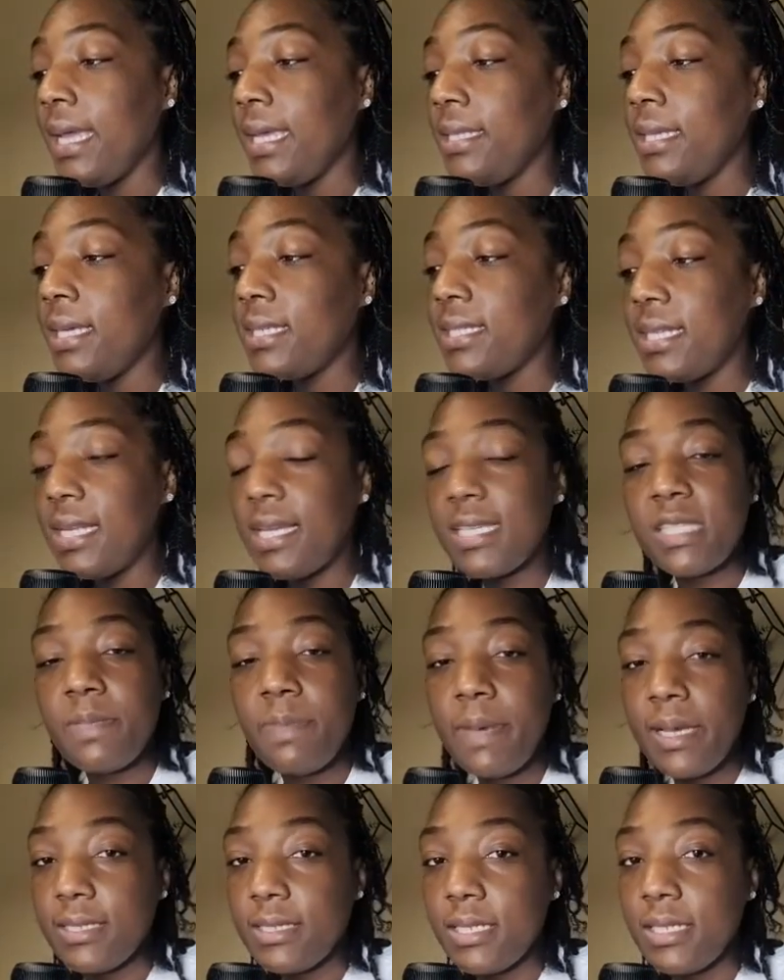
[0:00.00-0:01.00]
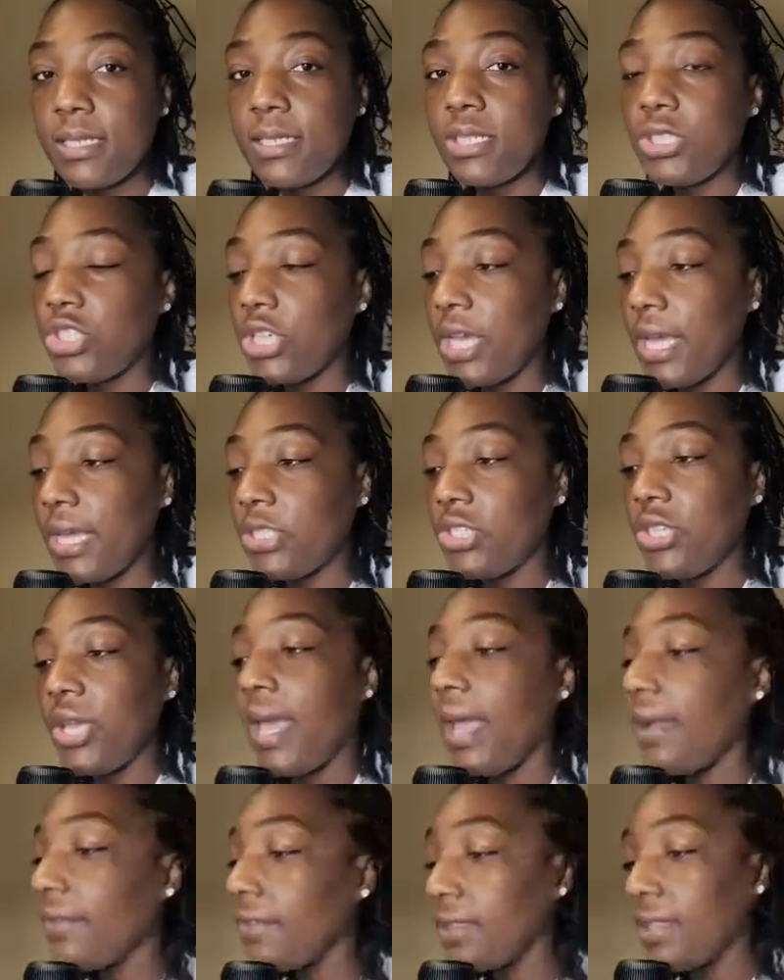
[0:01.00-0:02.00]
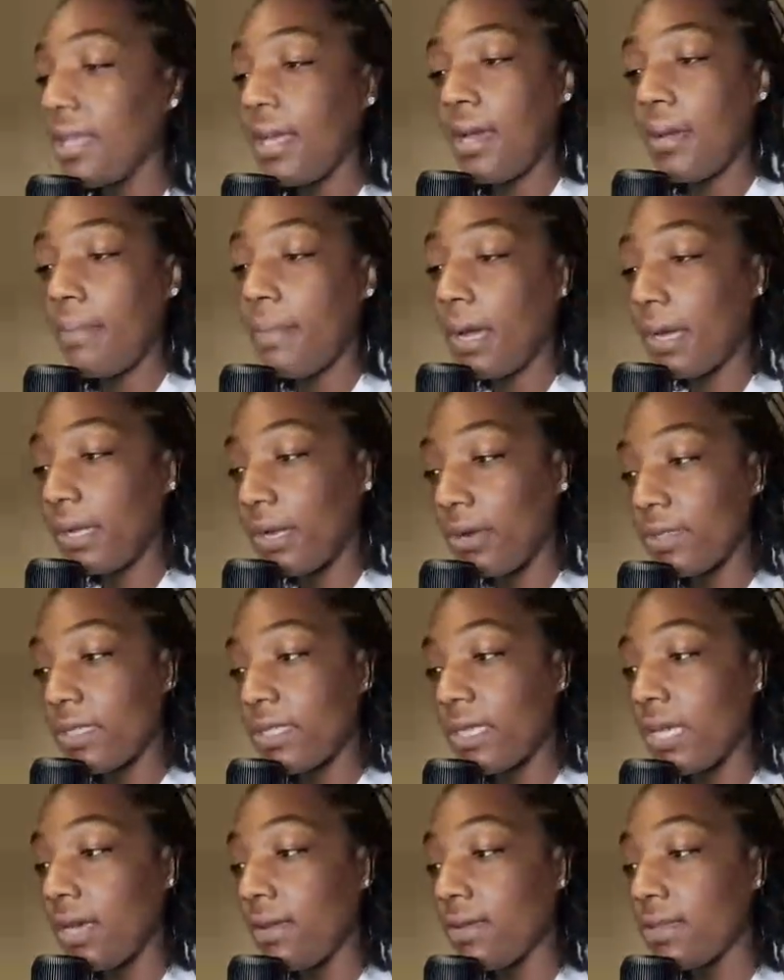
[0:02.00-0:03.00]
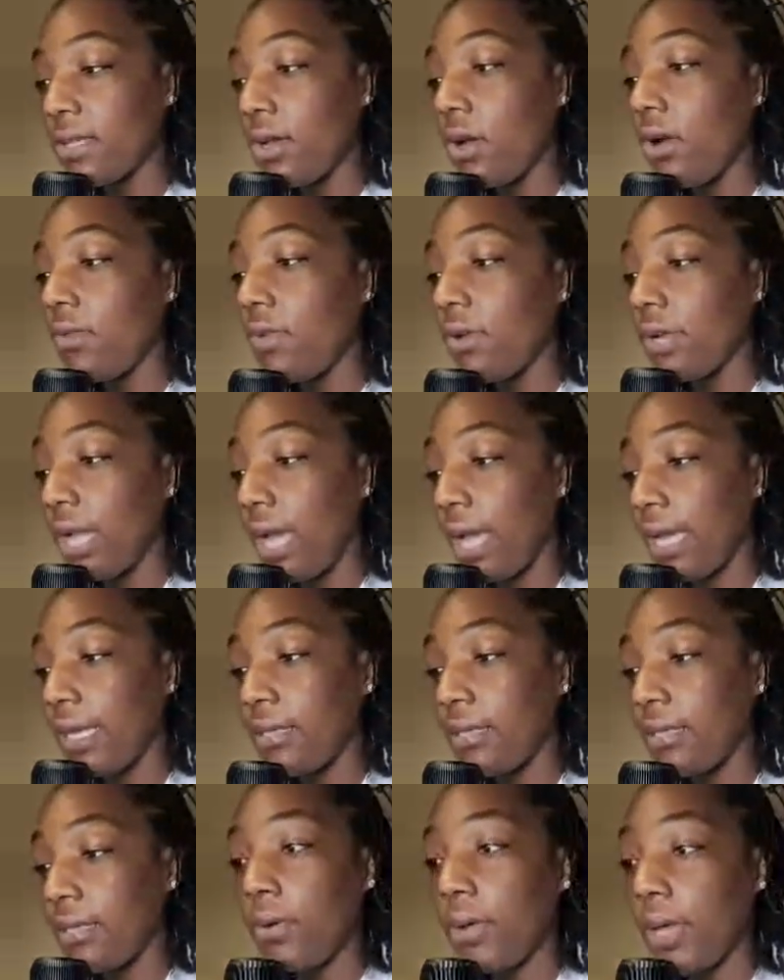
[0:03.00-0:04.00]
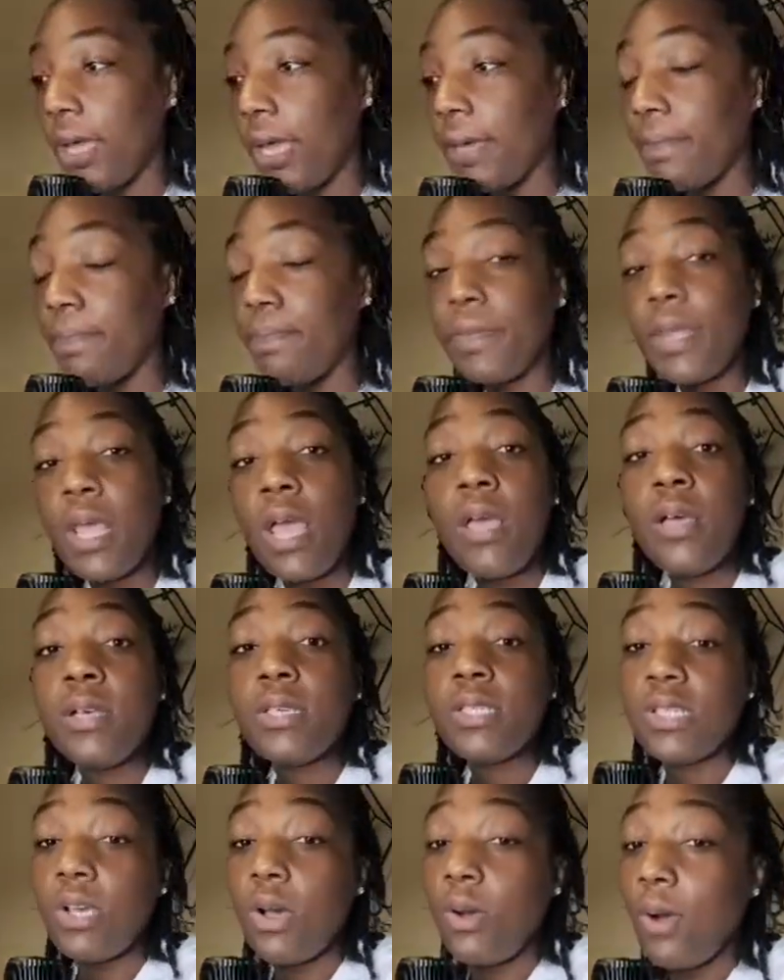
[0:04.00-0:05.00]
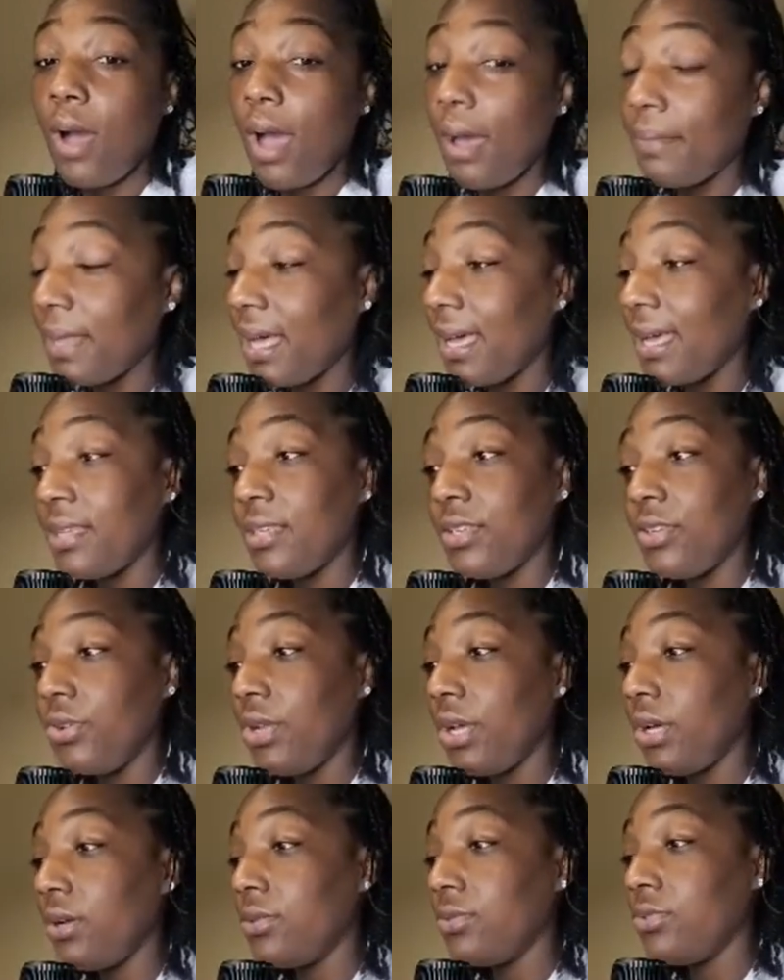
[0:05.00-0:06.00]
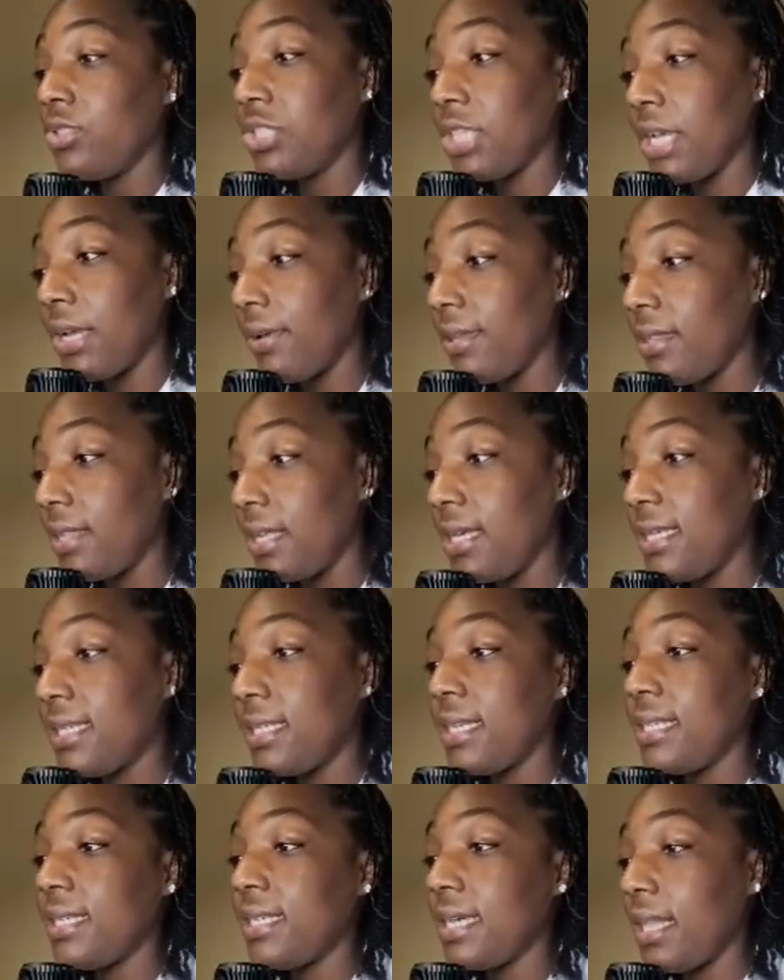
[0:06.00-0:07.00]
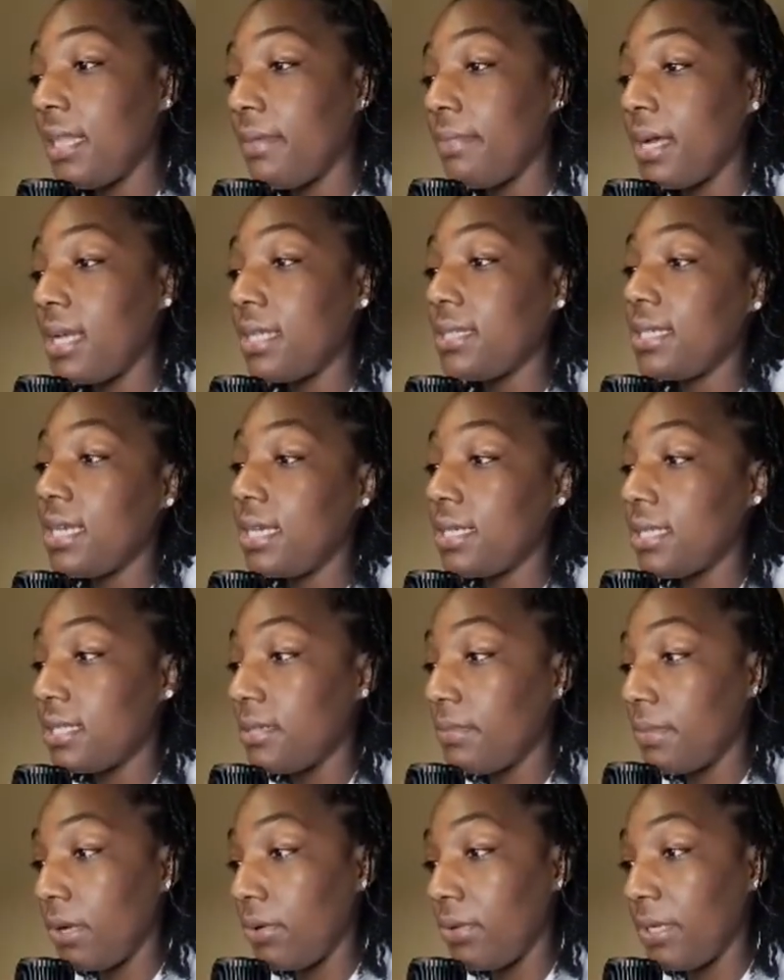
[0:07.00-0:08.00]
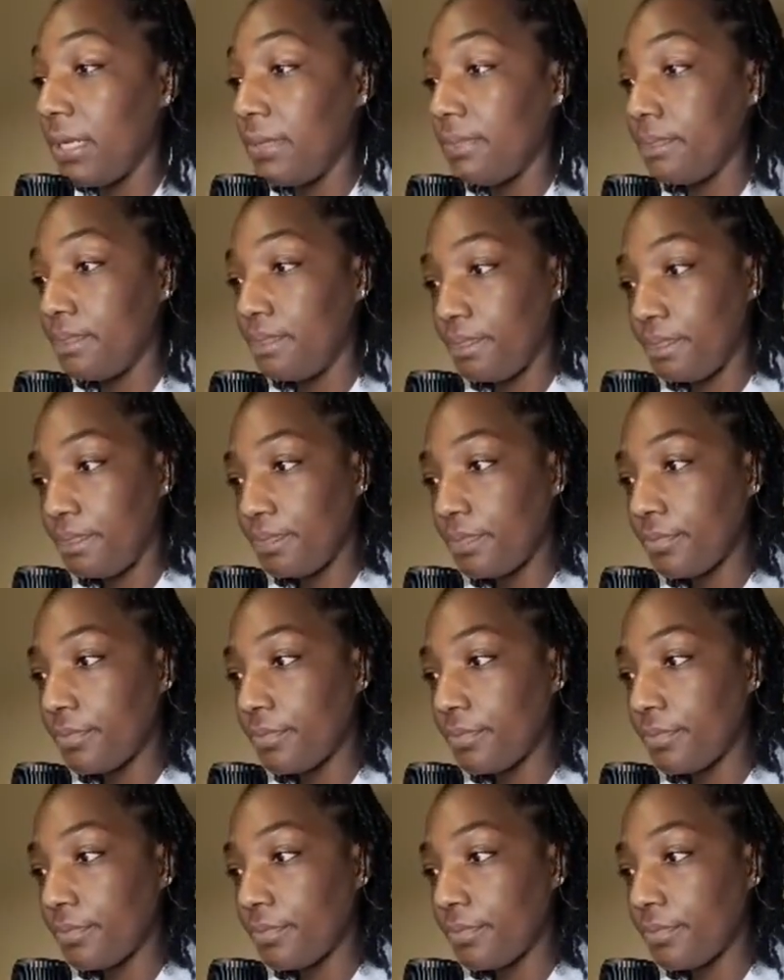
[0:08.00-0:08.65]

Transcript: He doesn't expect us to change everything about ourselves overnight, okay? So I'm not, sharing this and telling my testimony